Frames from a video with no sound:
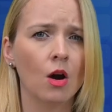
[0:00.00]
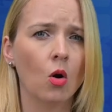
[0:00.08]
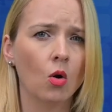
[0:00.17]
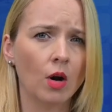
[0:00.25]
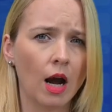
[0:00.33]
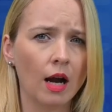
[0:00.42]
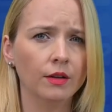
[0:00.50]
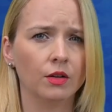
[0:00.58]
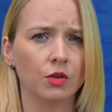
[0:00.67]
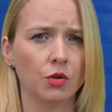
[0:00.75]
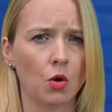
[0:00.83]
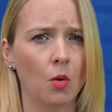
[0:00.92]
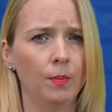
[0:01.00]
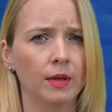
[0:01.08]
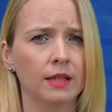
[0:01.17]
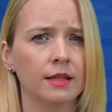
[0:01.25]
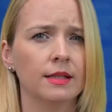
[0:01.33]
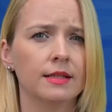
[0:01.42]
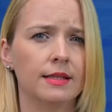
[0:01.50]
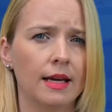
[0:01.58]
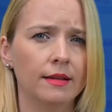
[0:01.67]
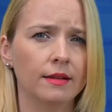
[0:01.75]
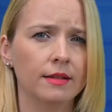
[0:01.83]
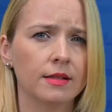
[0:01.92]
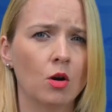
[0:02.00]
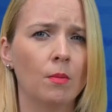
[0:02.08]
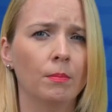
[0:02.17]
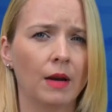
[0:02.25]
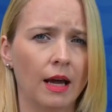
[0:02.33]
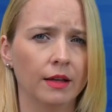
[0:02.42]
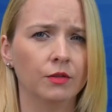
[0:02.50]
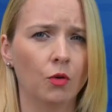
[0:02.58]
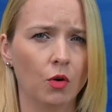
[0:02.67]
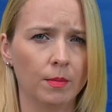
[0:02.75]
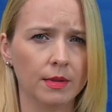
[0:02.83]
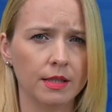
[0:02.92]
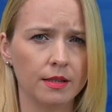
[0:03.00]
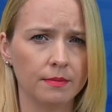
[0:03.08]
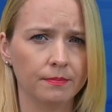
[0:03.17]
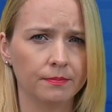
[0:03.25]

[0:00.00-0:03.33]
or other European standards compliant formats.